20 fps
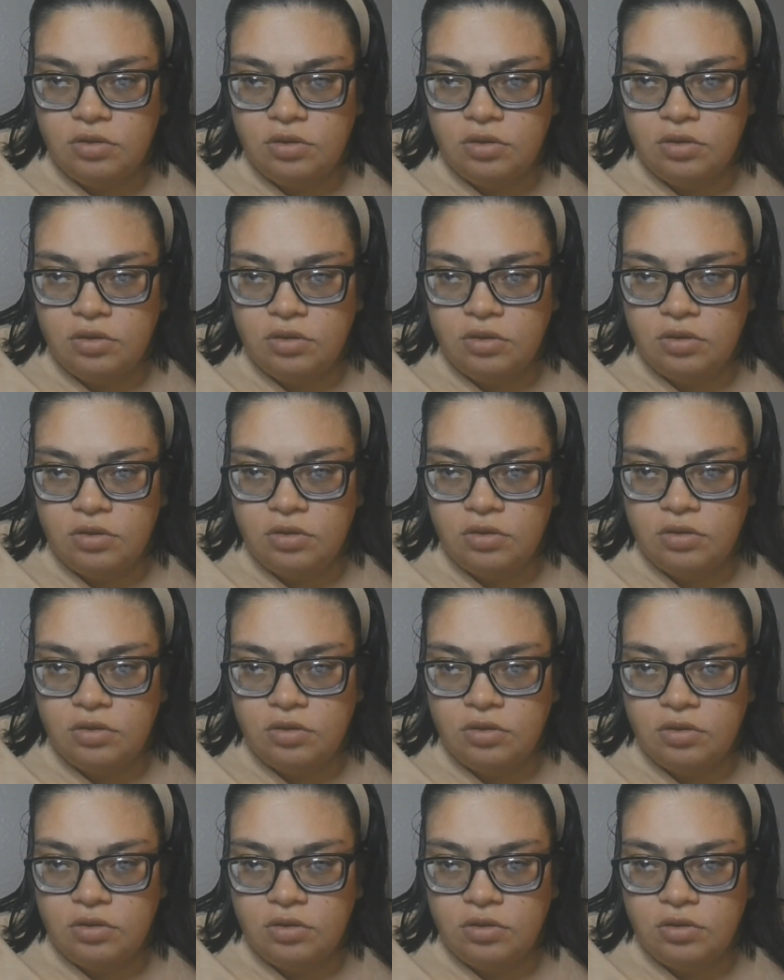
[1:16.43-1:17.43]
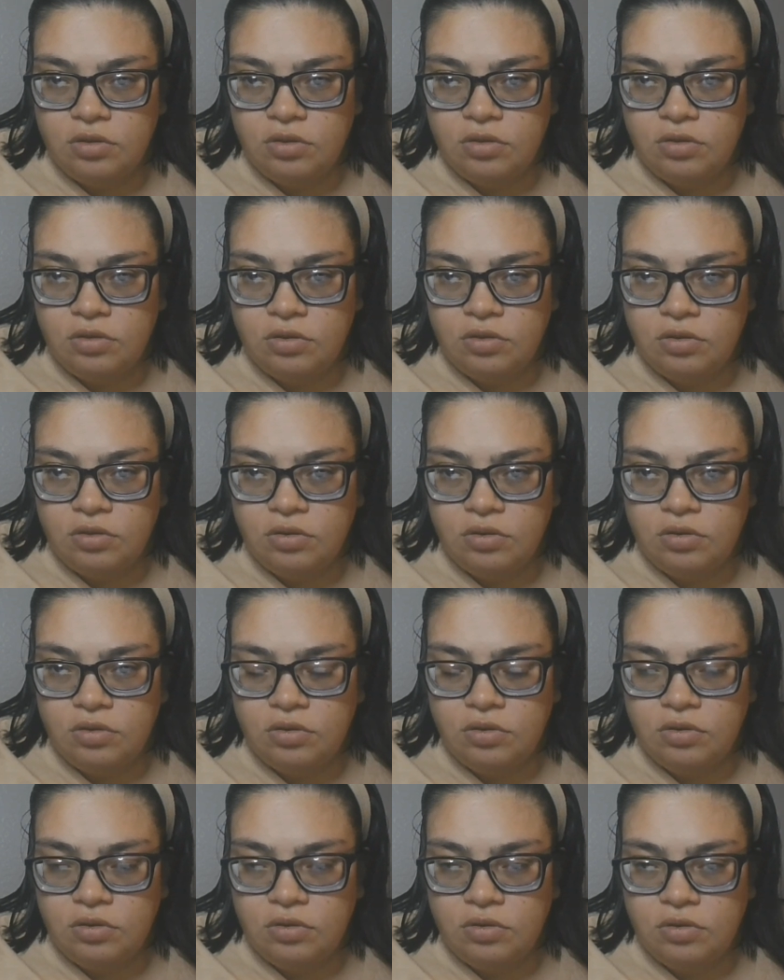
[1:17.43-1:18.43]

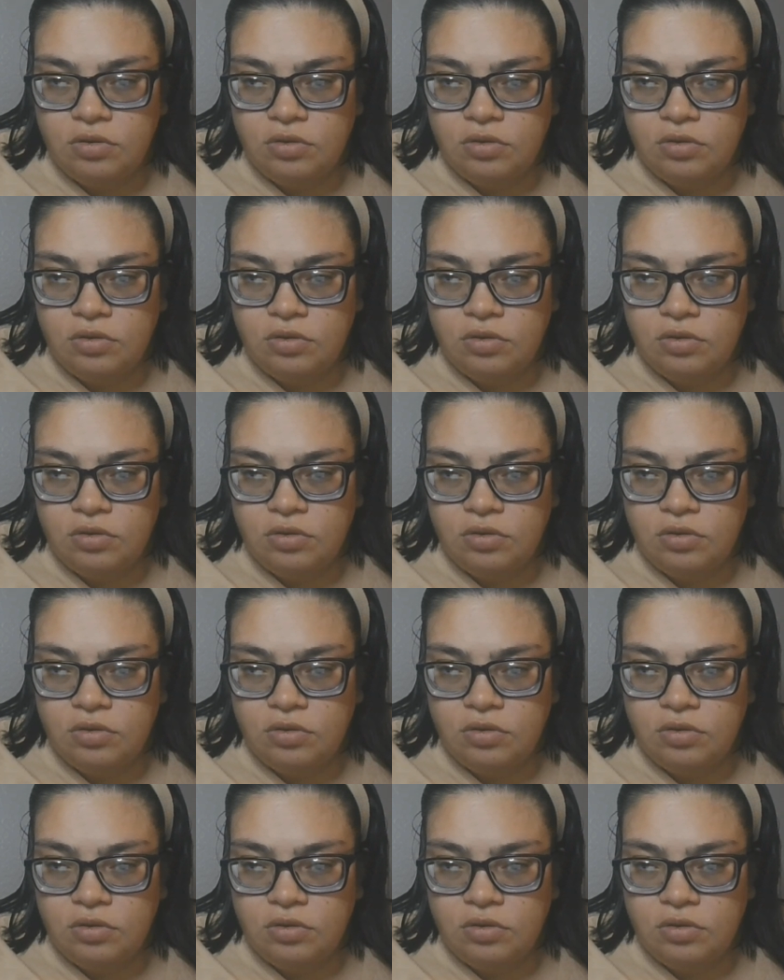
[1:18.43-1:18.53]
(no one is talking)